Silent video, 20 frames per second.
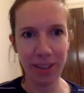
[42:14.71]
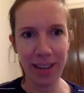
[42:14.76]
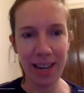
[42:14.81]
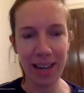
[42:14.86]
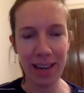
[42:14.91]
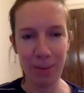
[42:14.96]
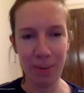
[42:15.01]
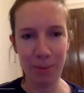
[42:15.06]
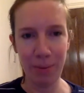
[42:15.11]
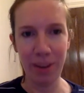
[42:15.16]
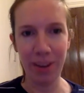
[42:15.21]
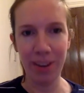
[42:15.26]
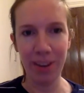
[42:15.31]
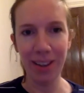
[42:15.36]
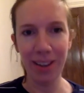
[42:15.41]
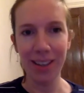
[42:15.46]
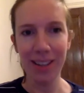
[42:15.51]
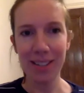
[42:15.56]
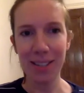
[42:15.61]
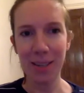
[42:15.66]
in,
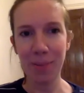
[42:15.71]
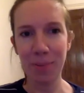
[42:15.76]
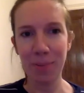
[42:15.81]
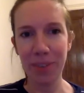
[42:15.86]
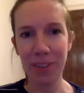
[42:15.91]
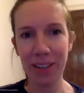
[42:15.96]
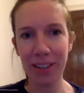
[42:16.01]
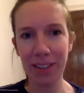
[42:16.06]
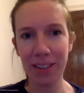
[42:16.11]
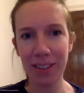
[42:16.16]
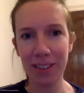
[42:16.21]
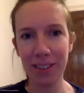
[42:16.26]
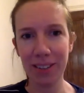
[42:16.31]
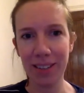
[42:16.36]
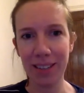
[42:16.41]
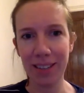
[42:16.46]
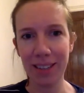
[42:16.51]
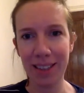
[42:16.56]
but something